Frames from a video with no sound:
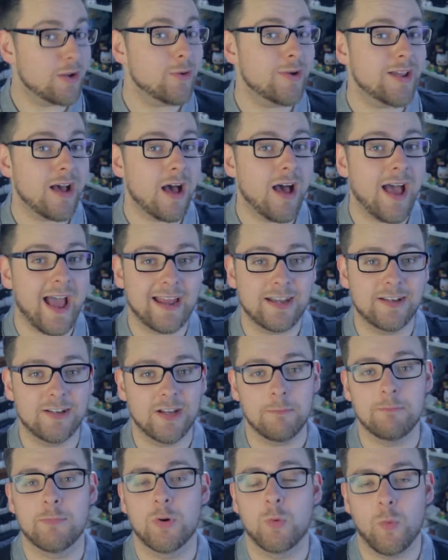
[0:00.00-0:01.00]
here we are at
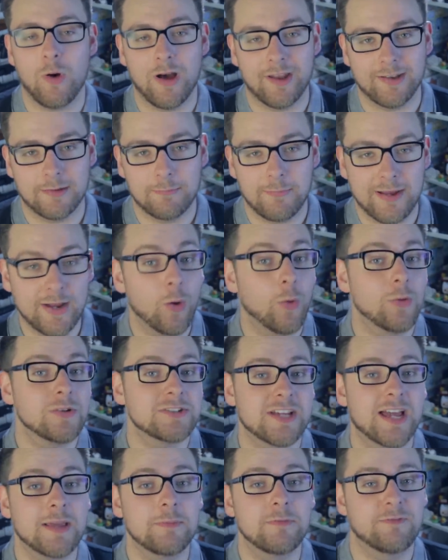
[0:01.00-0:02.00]
number 1, my
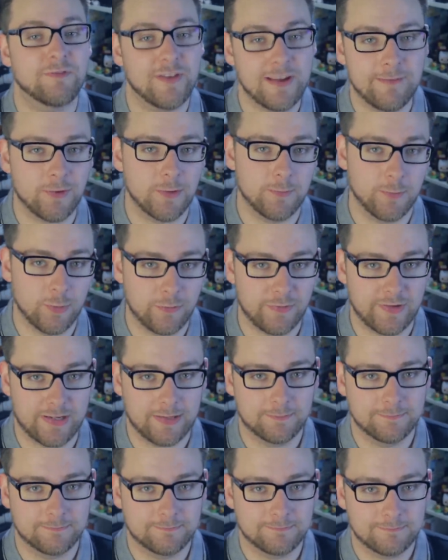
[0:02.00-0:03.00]
all-time favorite
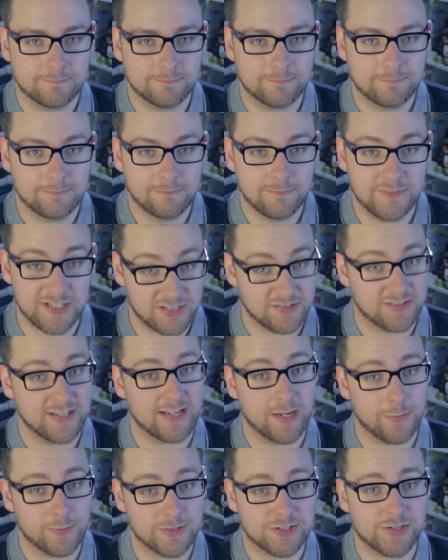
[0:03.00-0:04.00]
movie. Did you
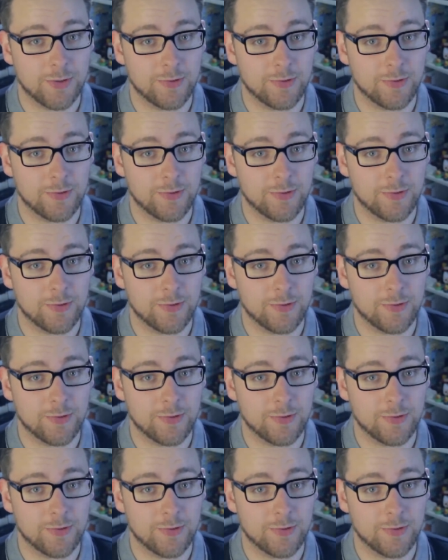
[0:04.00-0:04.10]
think I was